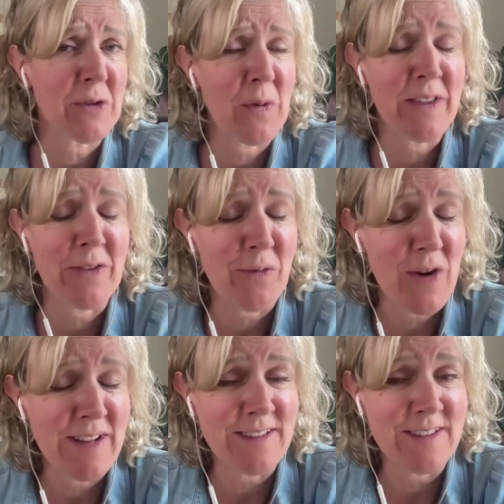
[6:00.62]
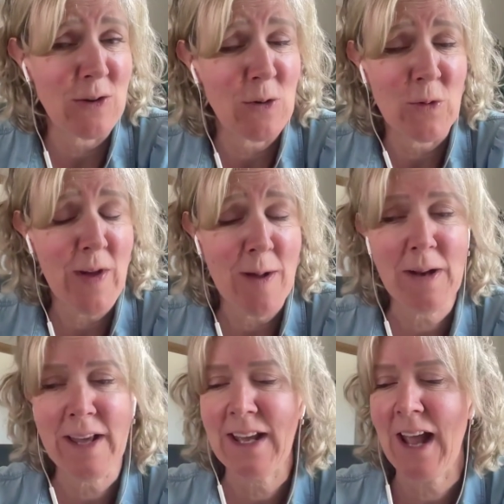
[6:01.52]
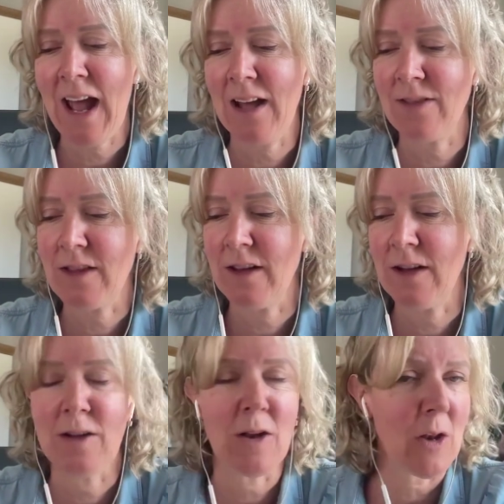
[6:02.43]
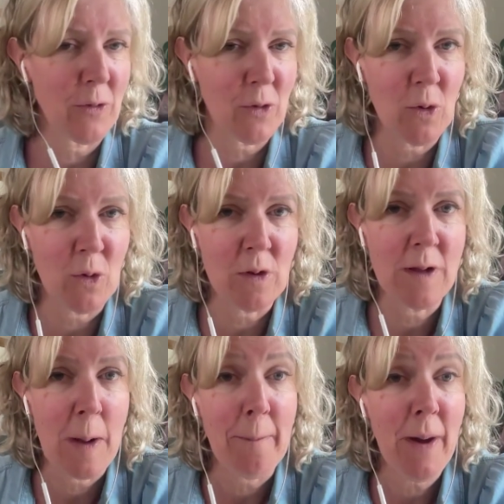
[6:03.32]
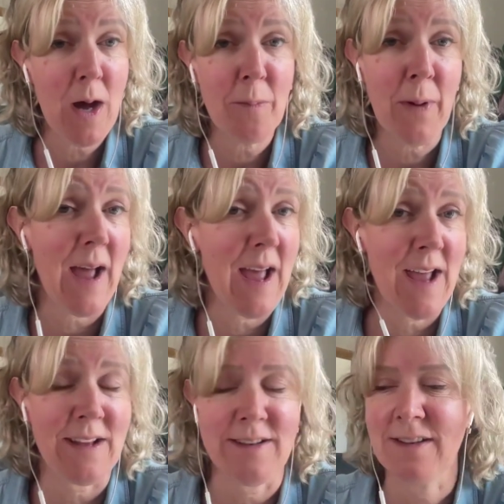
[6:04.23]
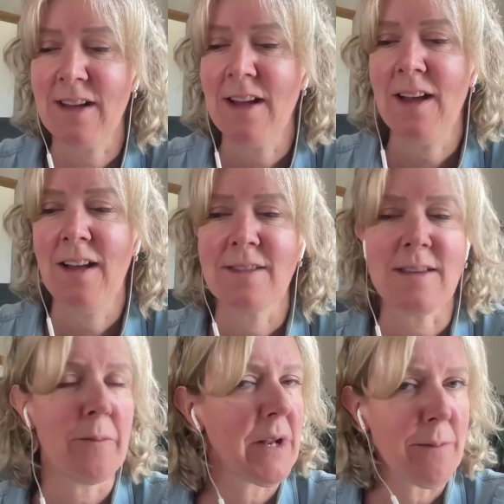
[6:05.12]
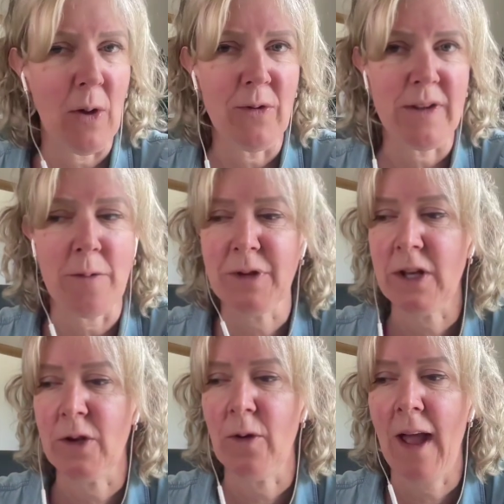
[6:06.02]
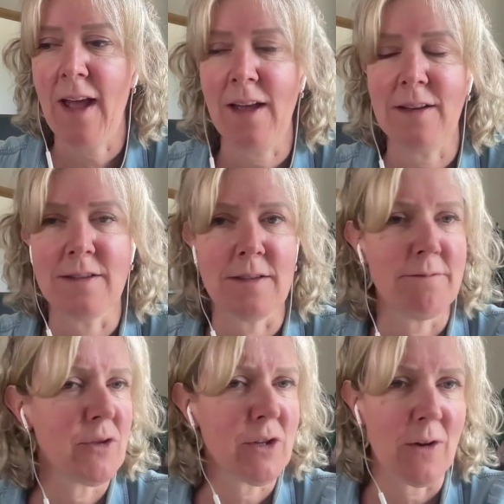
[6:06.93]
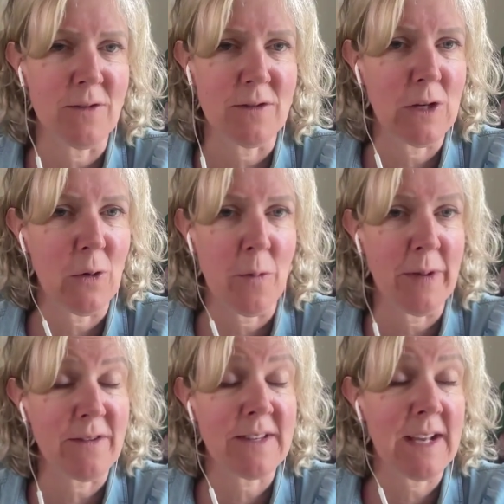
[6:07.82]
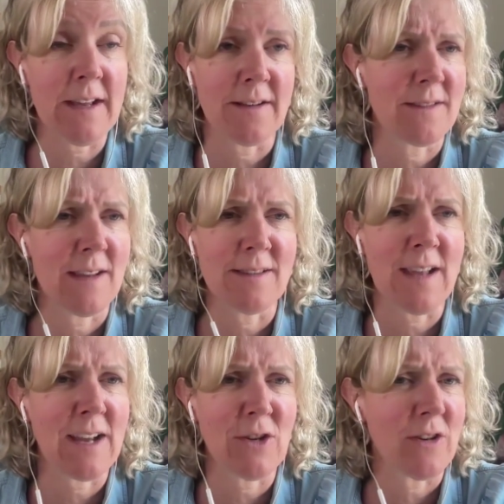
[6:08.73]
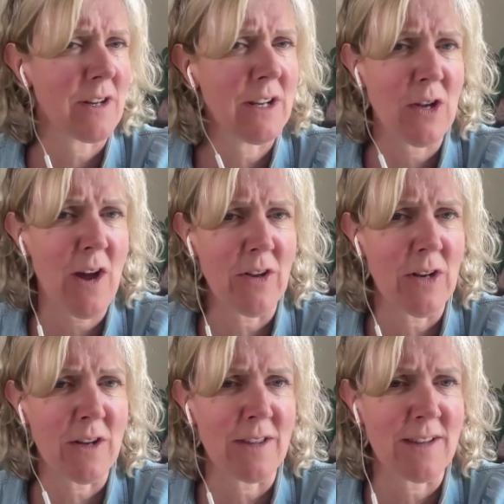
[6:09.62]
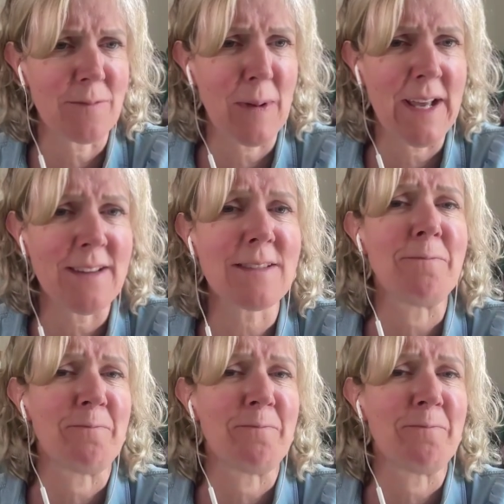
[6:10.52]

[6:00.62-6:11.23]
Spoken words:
with friends or family at the local pub, and somebody bowls up to you and shows you a bit of skin and says, "Hey doc, can you have a look at this, please?"